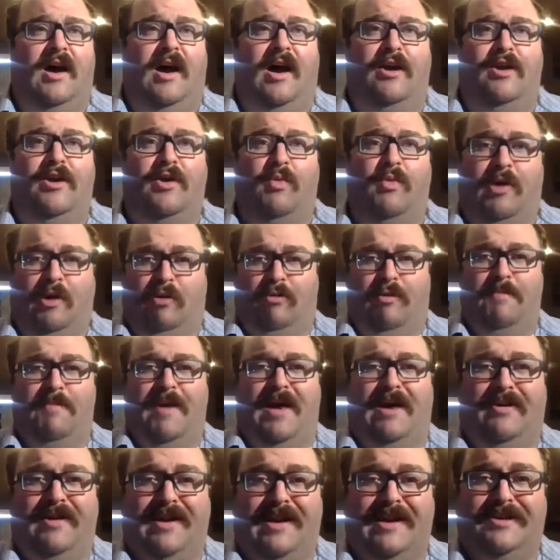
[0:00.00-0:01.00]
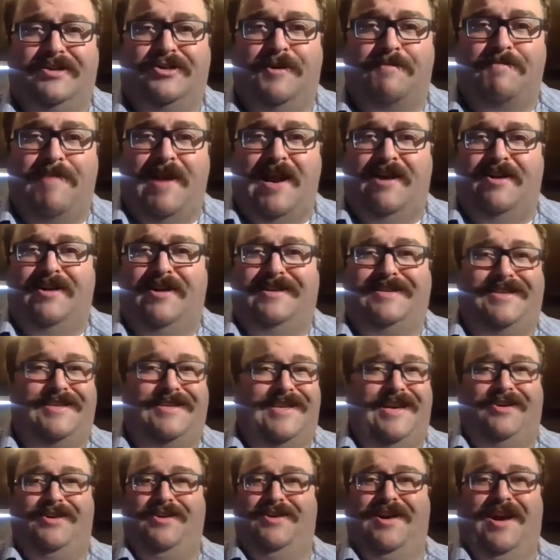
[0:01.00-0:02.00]
You want to rebel against your parents that
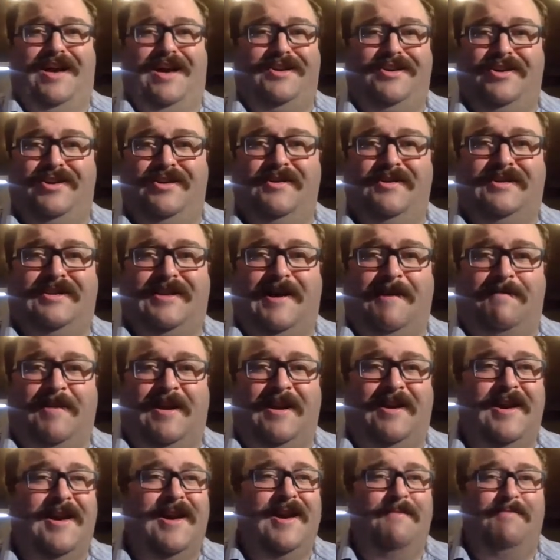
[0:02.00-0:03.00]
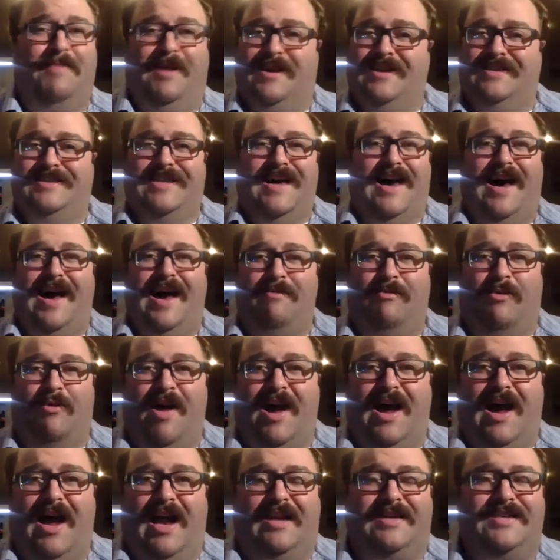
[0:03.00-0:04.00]
tell you not to do something because I'm
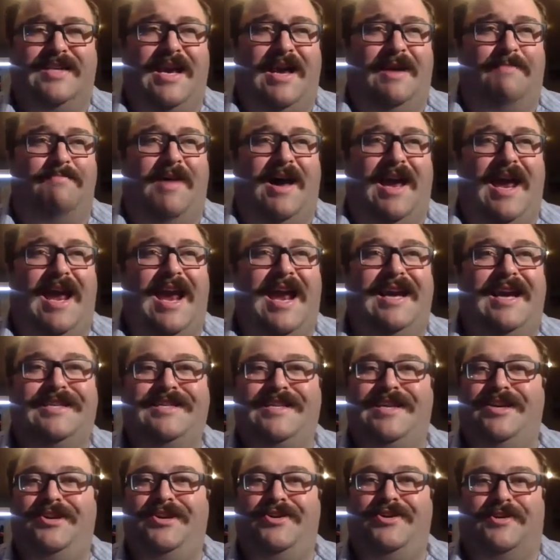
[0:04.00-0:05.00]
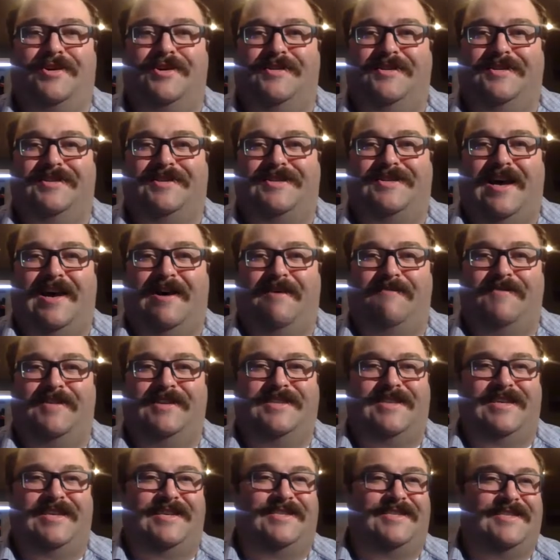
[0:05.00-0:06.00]
right. And my 18-year-old self is
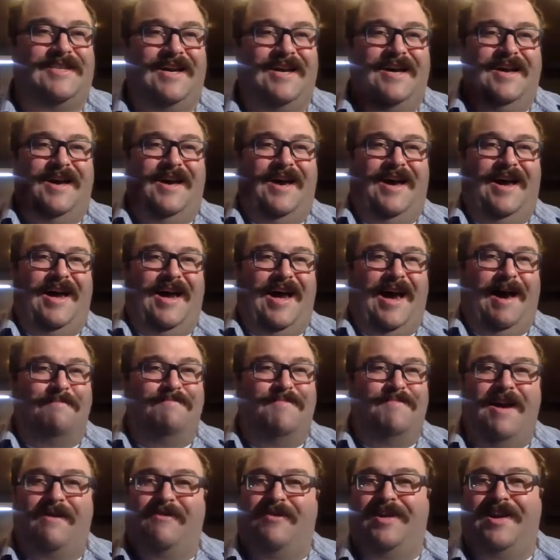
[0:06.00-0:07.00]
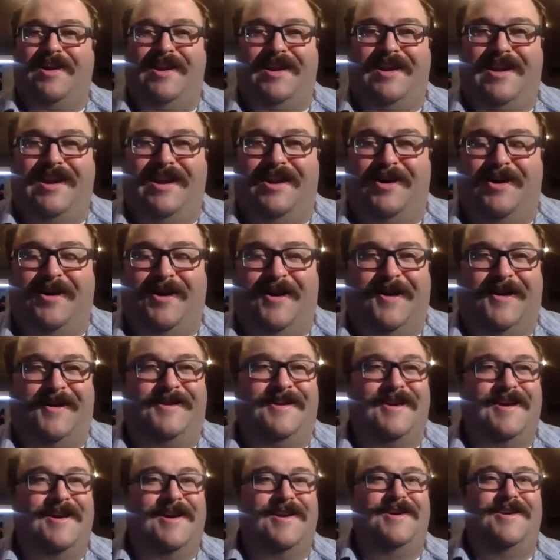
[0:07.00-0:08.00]
this, I'm never going to get
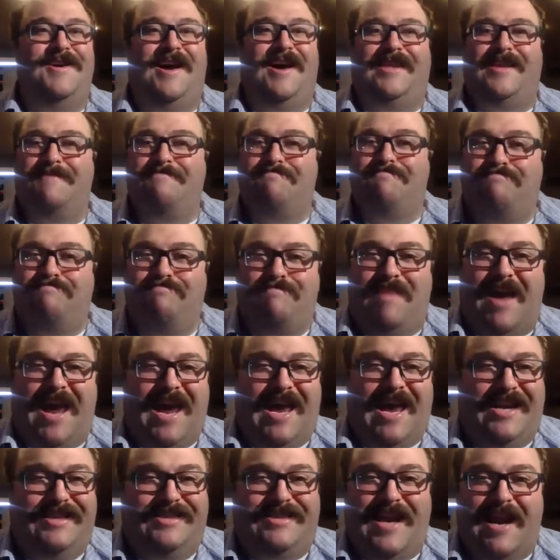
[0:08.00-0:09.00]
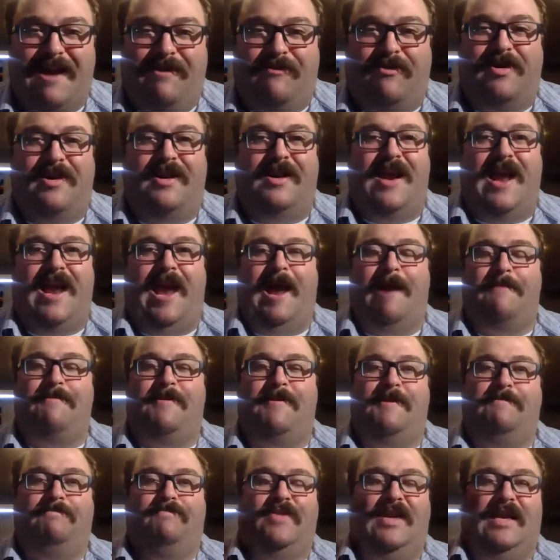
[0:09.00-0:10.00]
old. Nothing bad is ever going to
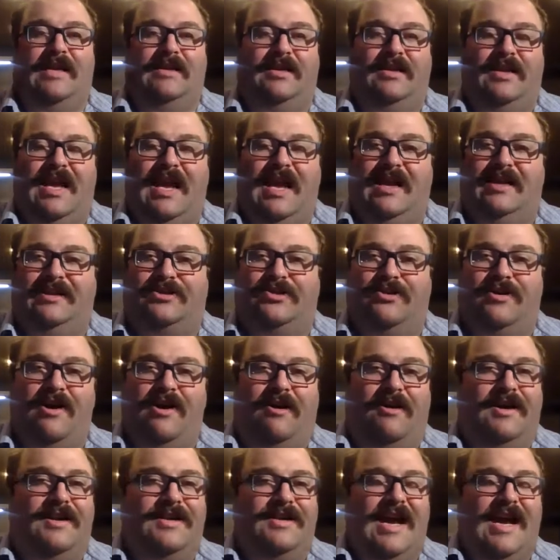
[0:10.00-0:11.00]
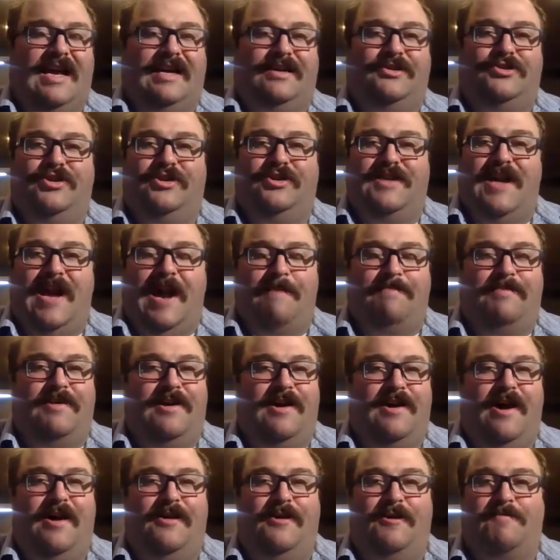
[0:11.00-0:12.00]
happen. Cancer and heart attacks just happen
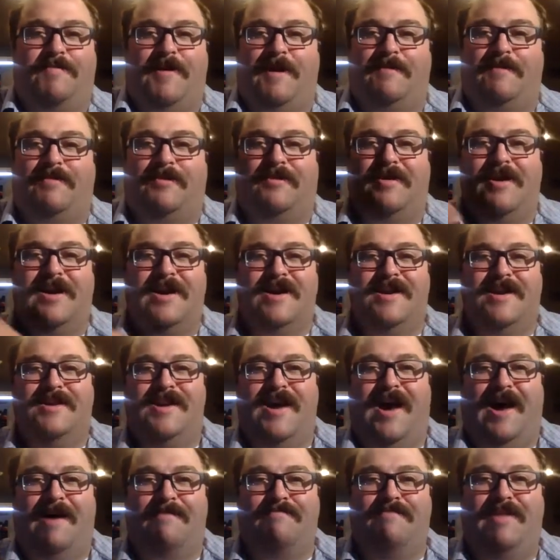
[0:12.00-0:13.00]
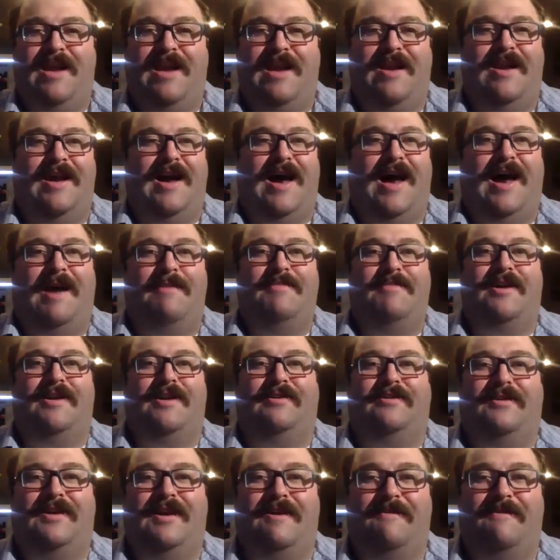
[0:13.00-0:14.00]
to other people, not me. I'm going to
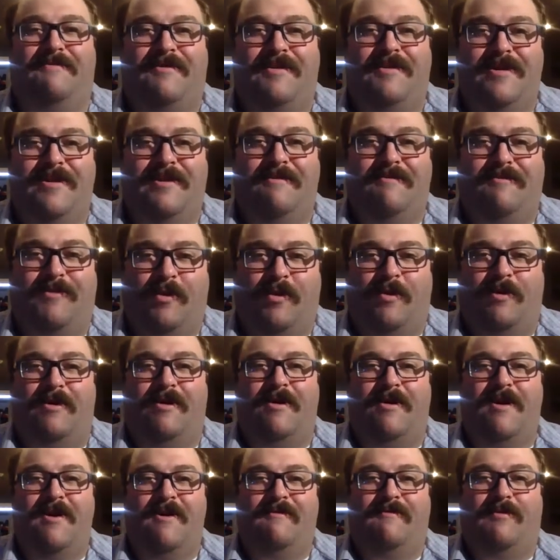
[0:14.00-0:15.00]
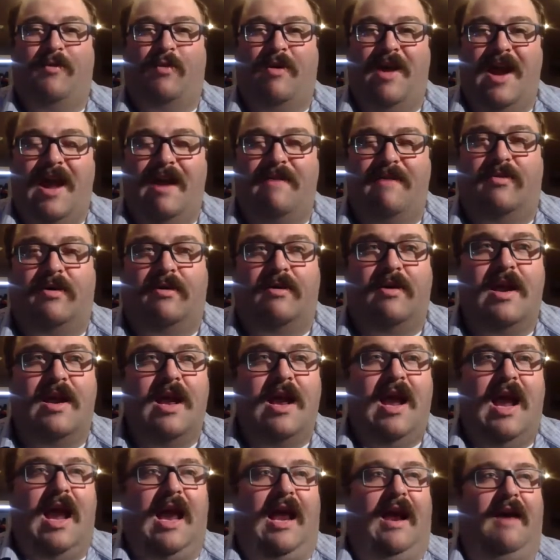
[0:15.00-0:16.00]
live for forever.
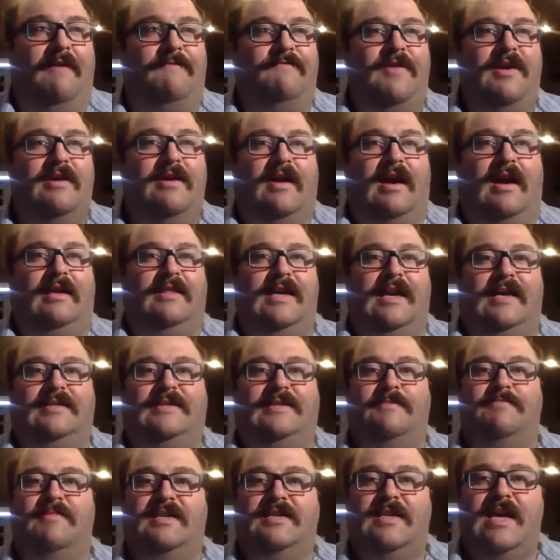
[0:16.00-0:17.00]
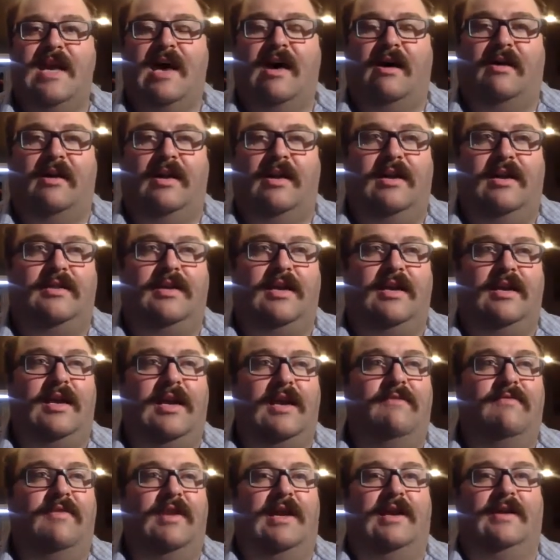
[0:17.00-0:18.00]
And I feel like that's a mentality that
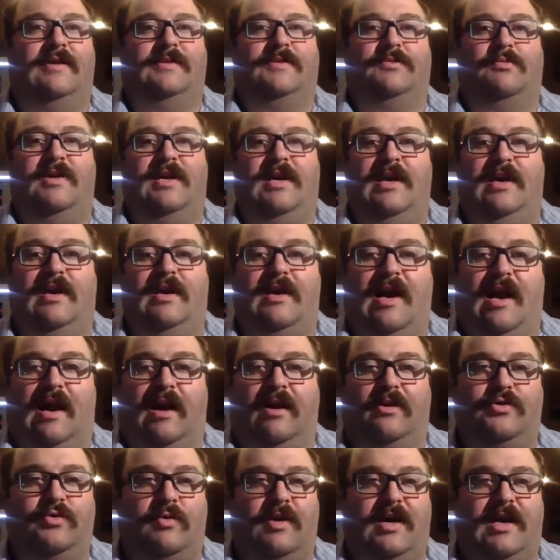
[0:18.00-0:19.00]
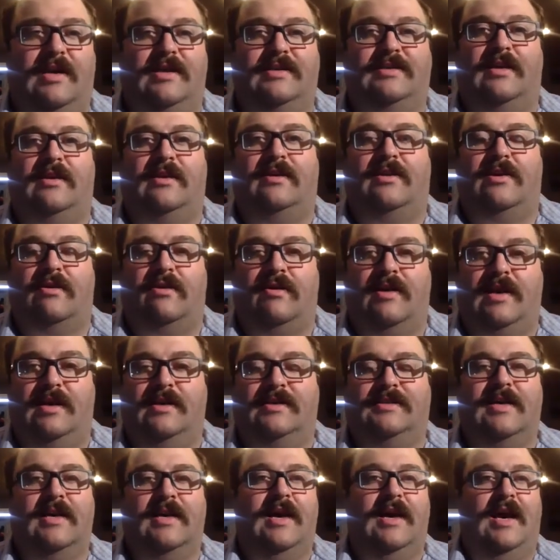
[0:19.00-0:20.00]
even as we hit our 20s and
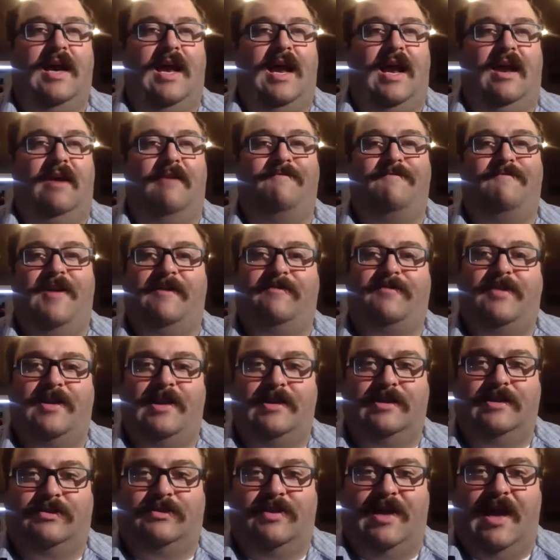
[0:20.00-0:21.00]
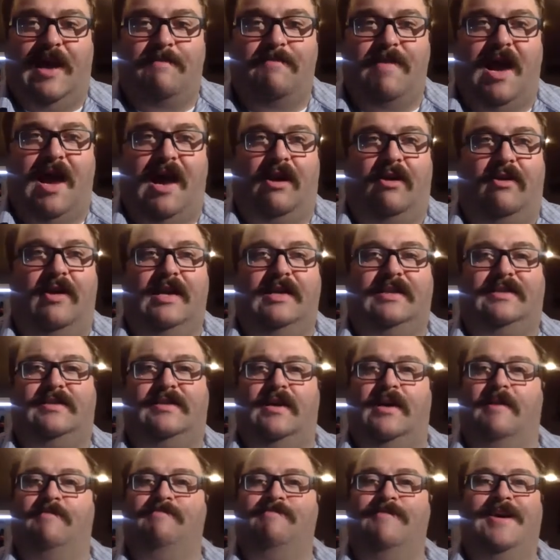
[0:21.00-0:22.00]
30s and 50s, for that matter, it's
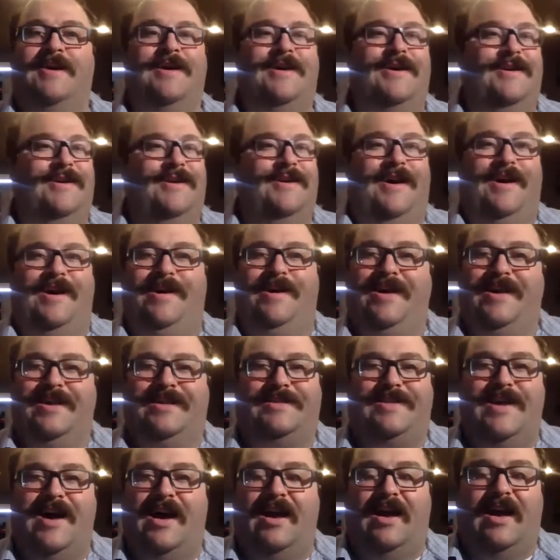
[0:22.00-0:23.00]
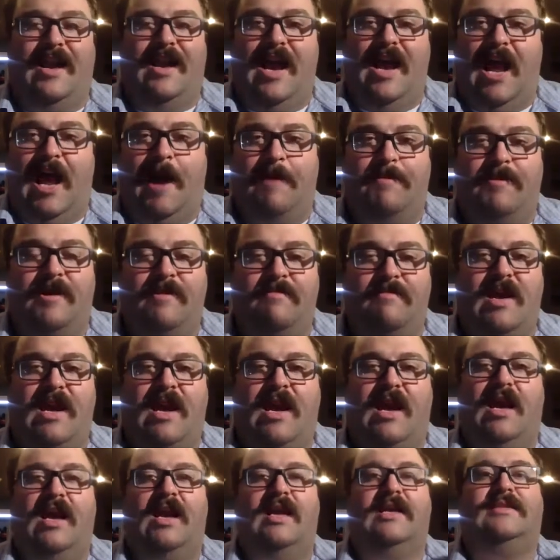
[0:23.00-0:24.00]
not going to happen to
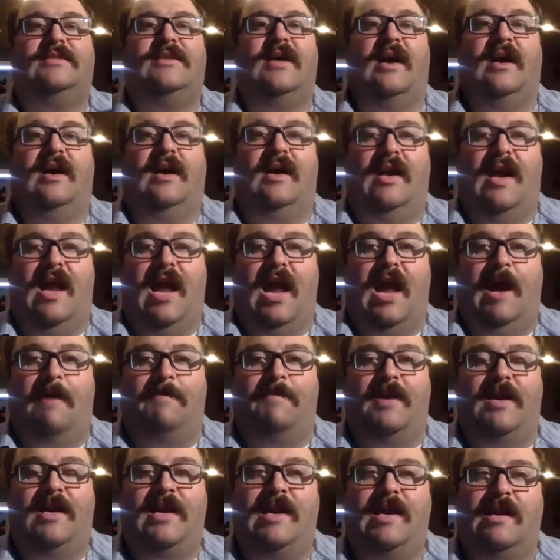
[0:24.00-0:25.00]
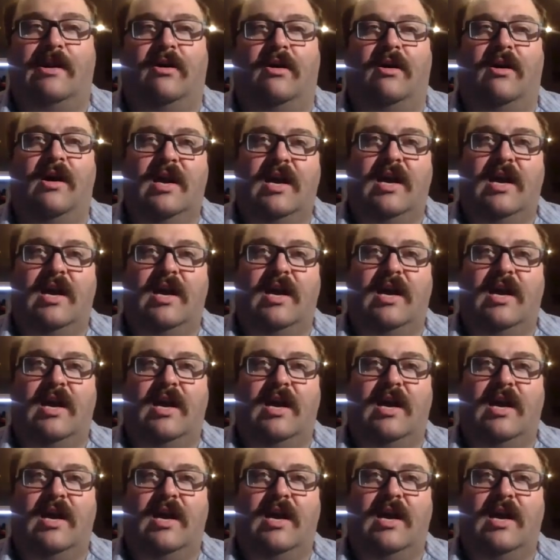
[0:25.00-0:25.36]
me. It's not going to happen here